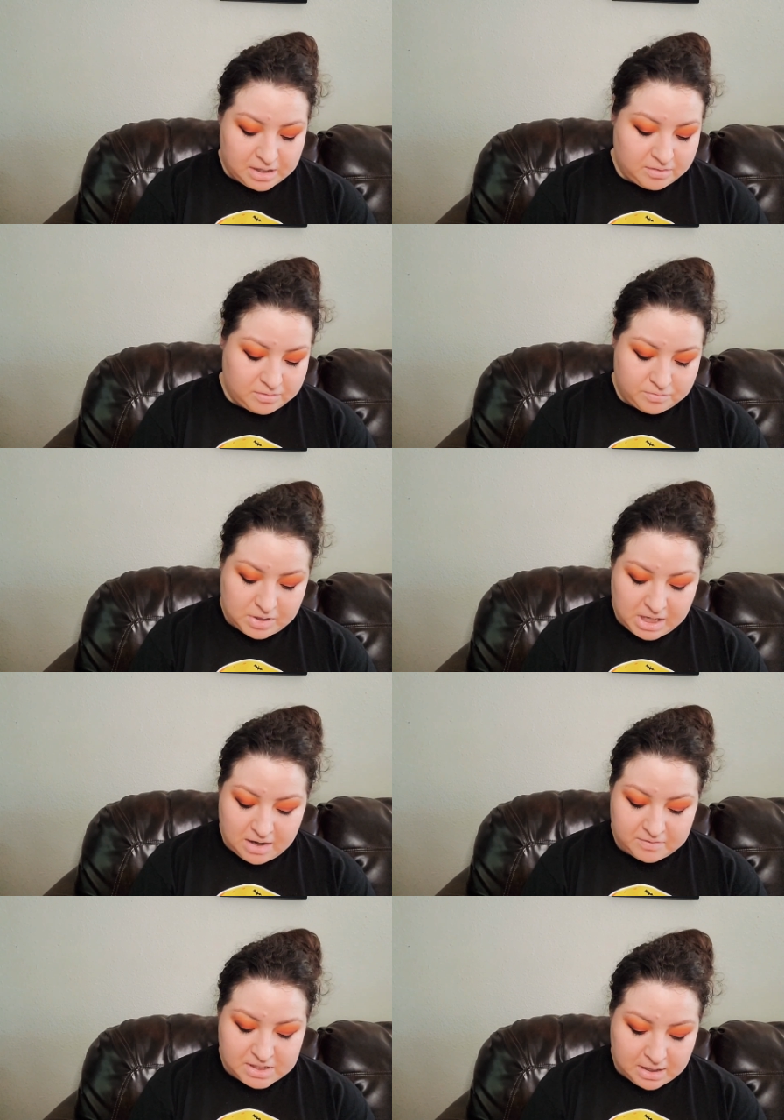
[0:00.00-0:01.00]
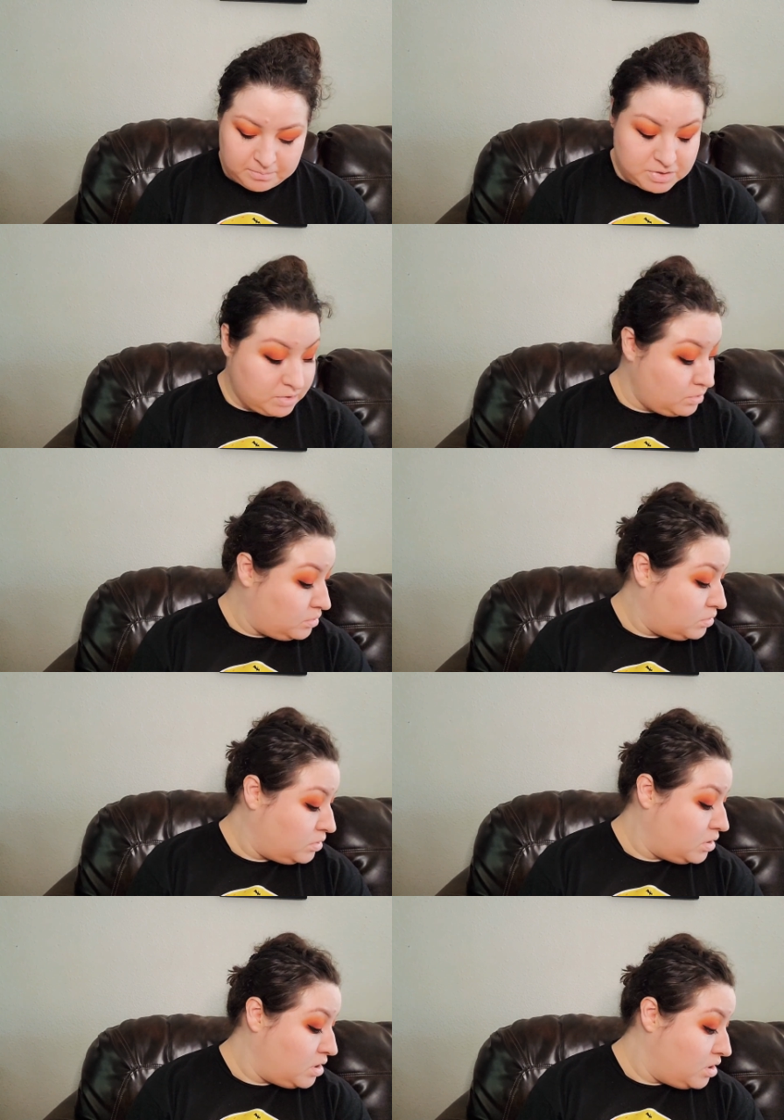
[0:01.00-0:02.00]
I don't really have time to
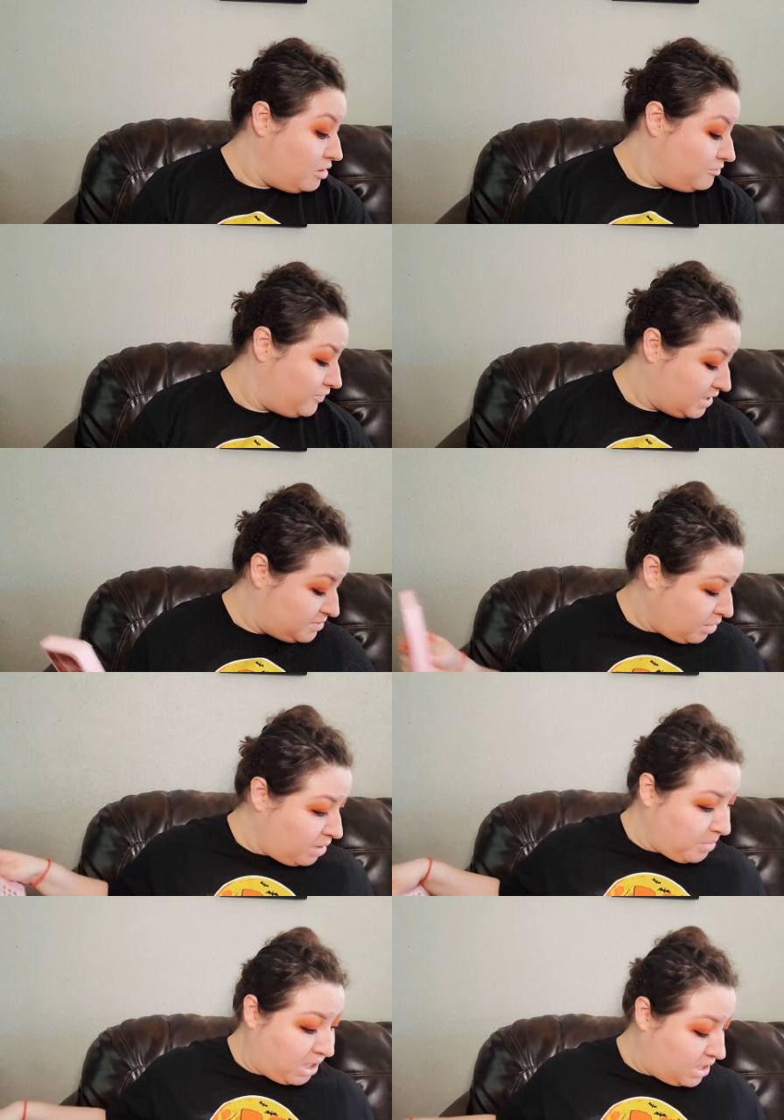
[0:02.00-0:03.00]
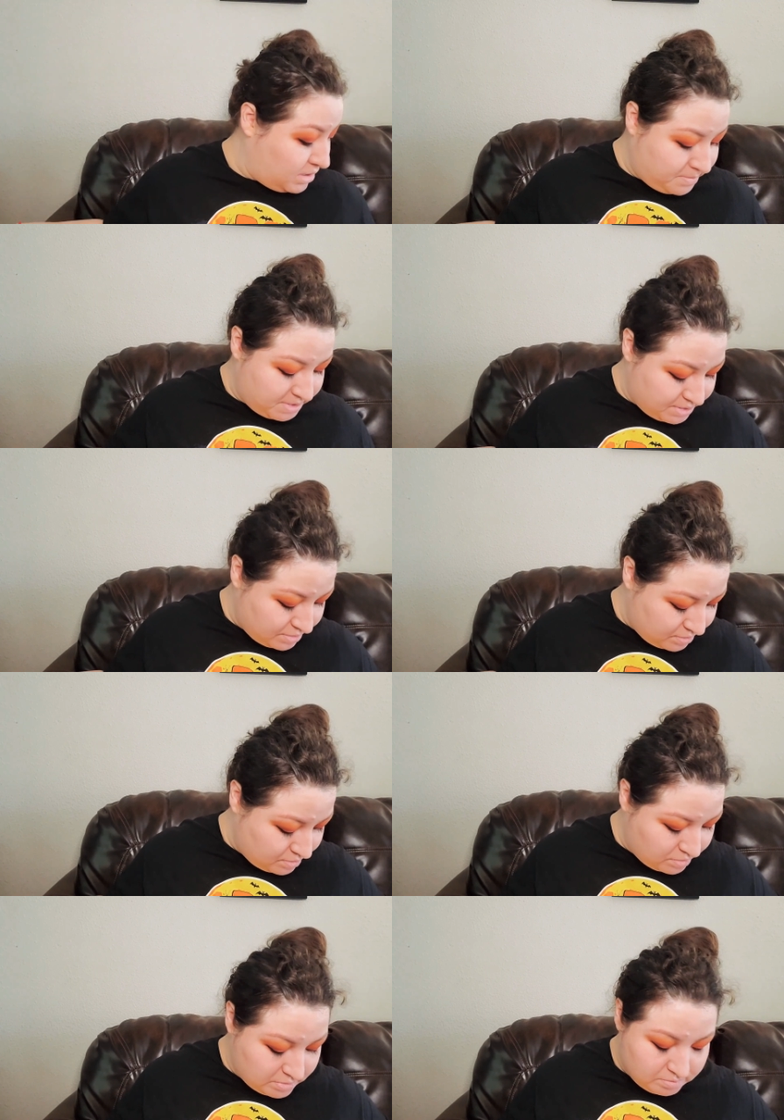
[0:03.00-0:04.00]
fix my makeup, so
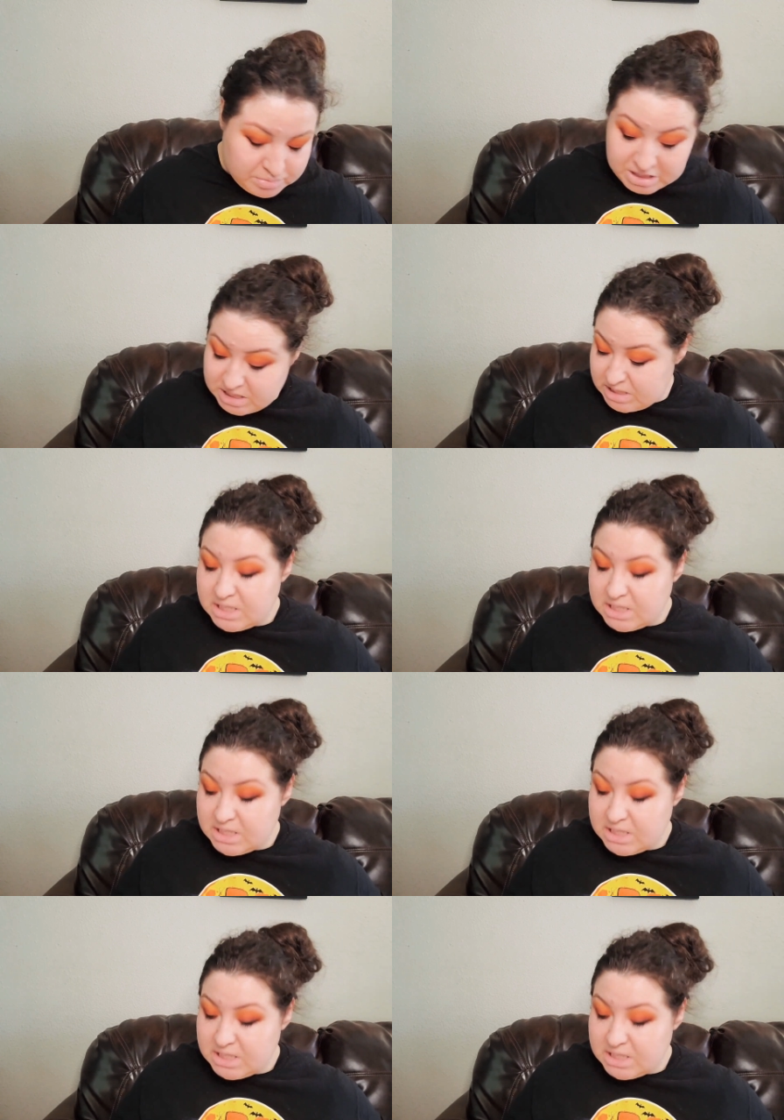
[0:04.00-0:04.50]
number.